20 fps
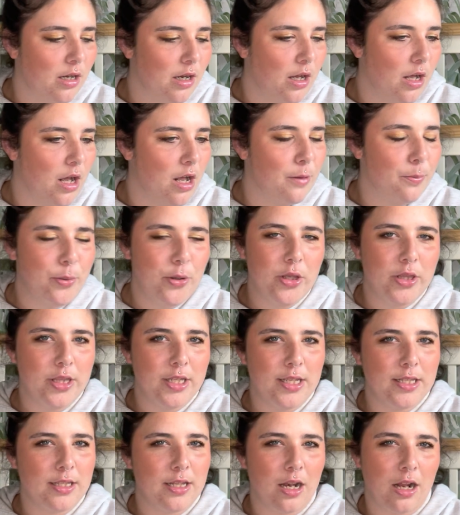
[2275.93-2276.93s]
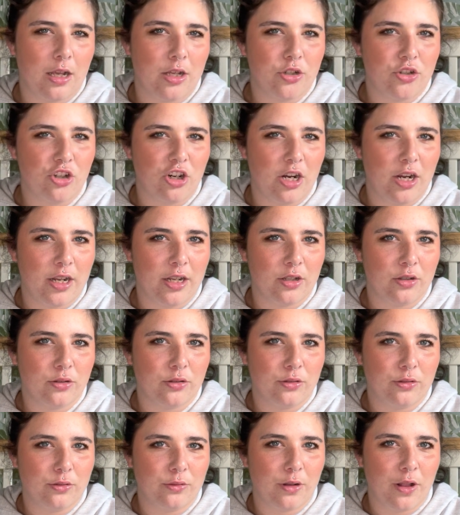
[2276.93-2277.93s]
I'll put these in like a
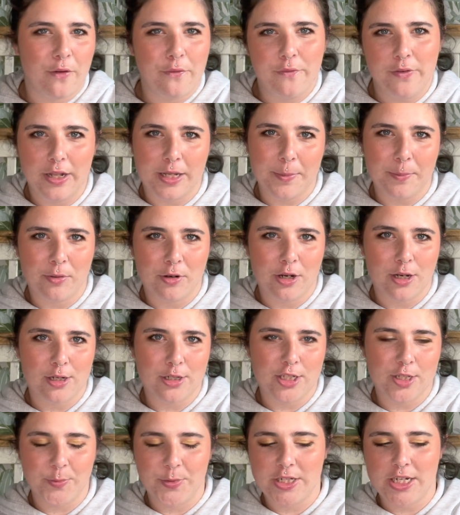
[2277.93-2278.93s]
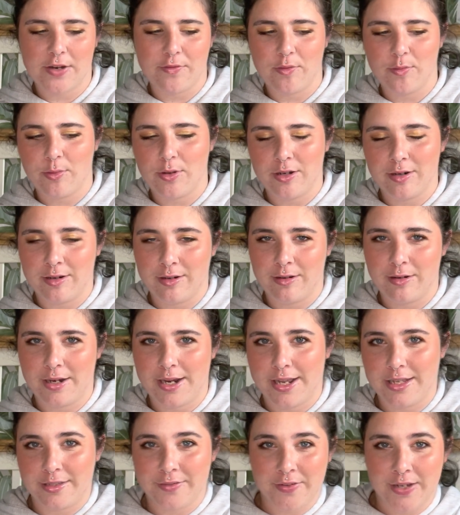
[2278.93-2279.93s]
triangle, flick a brush, and whichever one
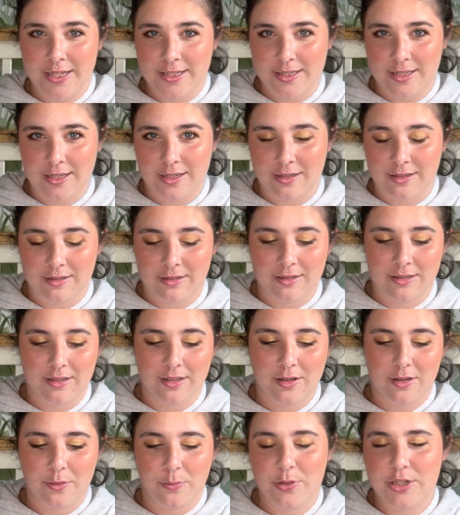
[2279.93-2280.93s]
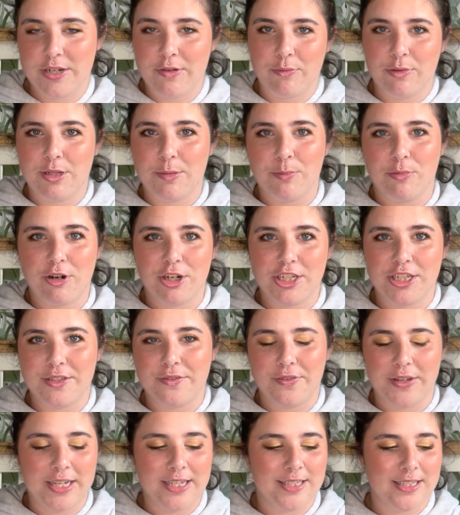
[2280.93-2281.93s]
the brush is
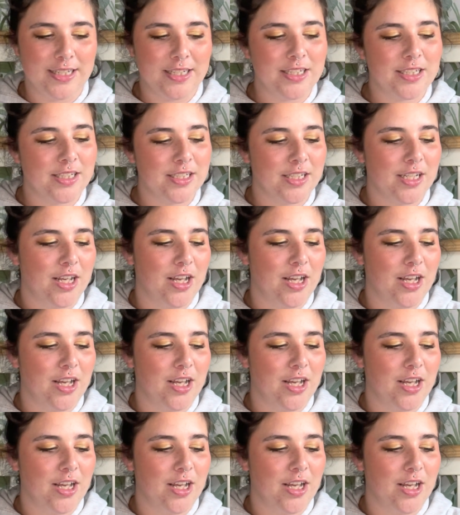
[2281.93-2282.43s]
facing,